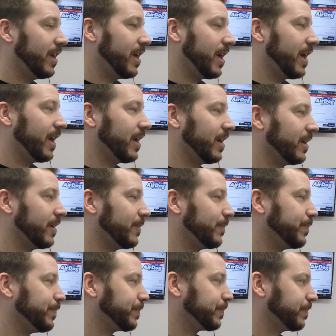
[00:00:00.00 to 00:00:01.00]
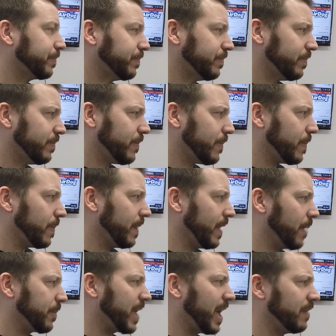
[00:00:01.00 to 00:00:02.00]

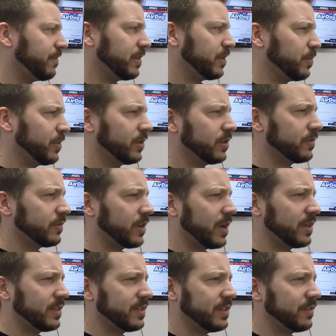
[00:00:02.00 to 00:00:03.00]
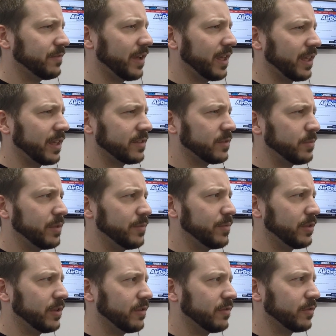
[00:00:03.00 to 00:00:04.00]
I'm kind of in the middle of trying to see if I can get some
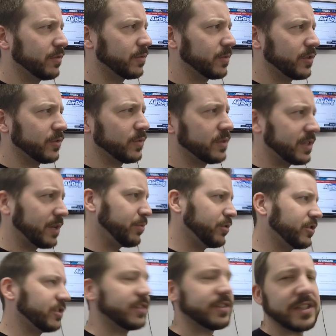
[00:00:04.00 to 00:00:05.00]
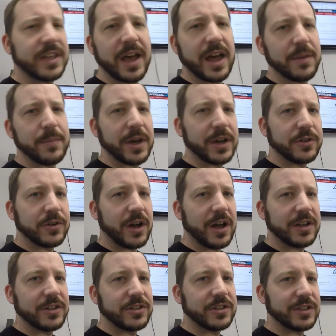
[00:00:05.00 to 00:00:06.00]
people over, because once I push this thing out of my
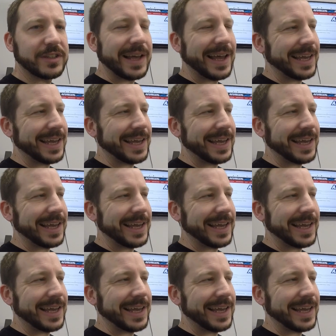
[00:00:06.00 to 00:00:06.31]
garage, I